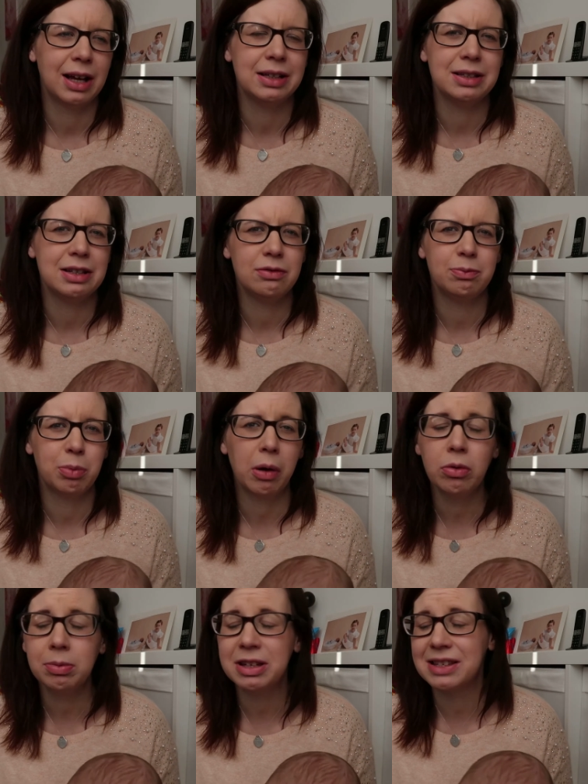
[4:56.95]
And you
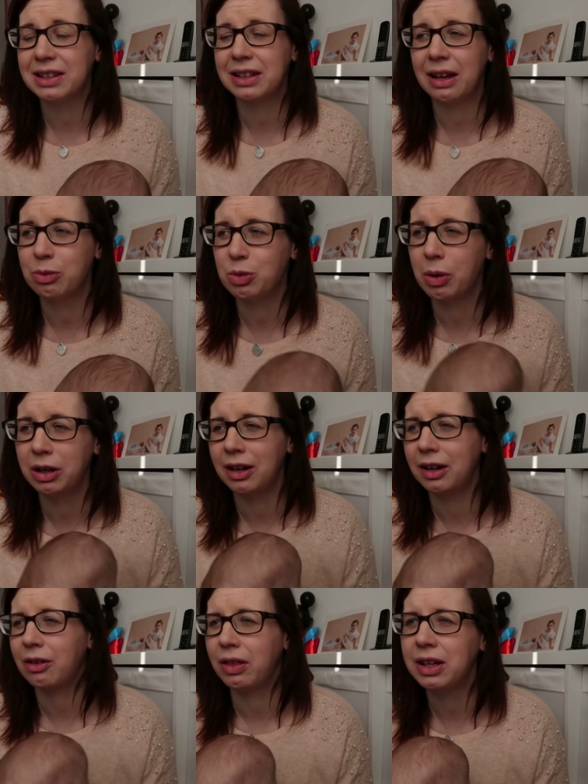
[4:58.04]
probably I was
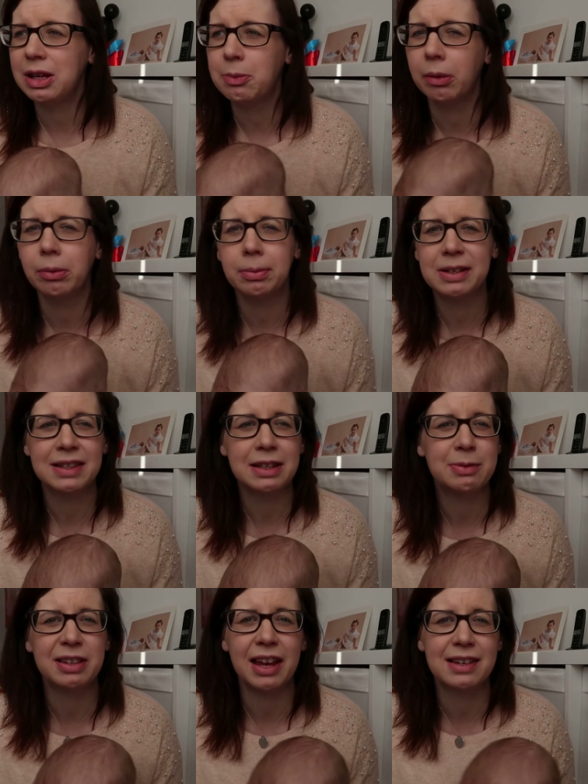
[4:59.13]
working out, I think he probably
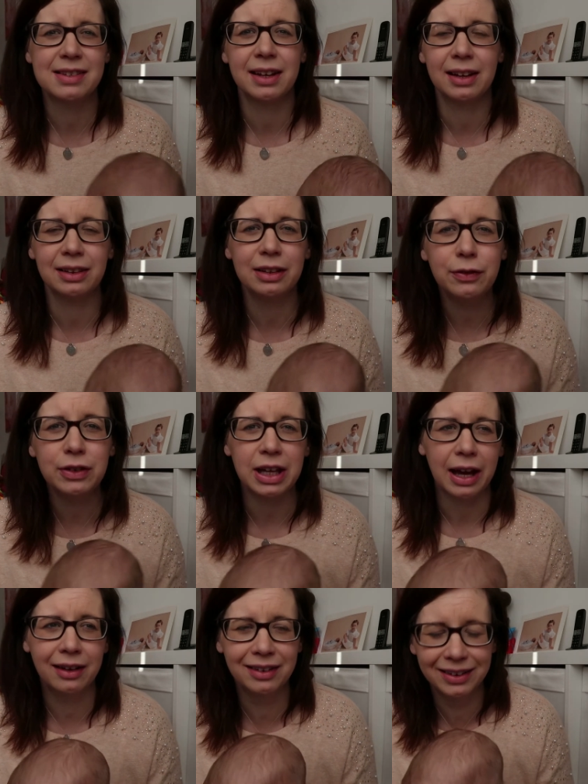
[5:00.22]
sleeps less than
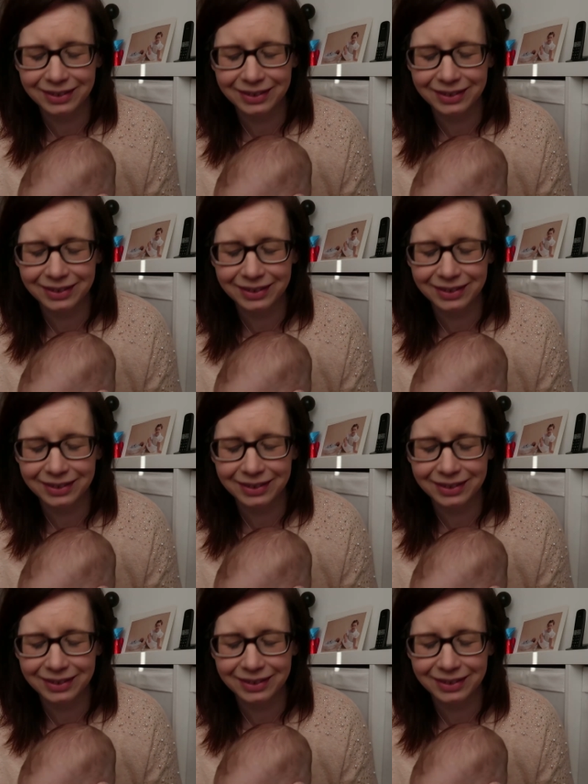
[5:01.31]
Olivia,